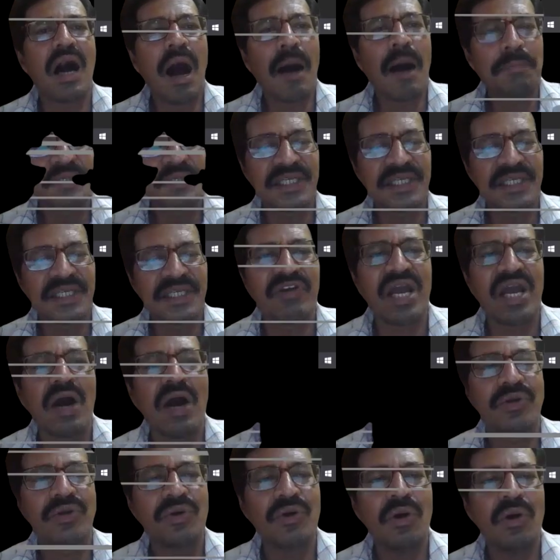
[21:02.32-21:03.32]
option we
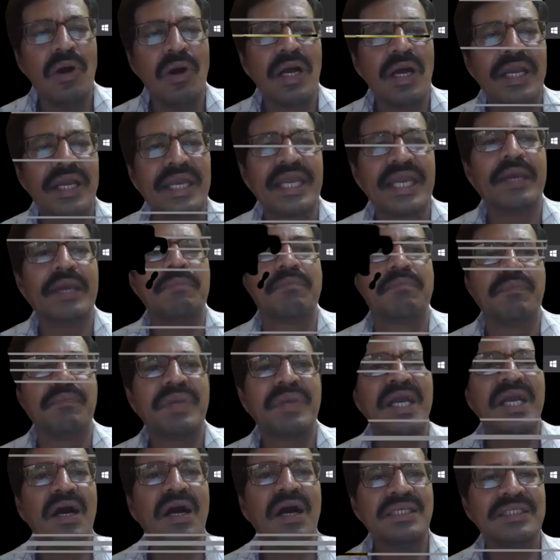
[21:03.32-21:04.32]
have to keep,
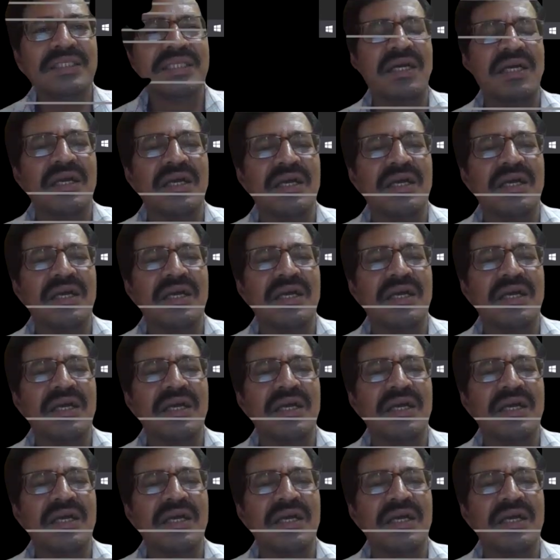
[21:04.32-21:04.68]
because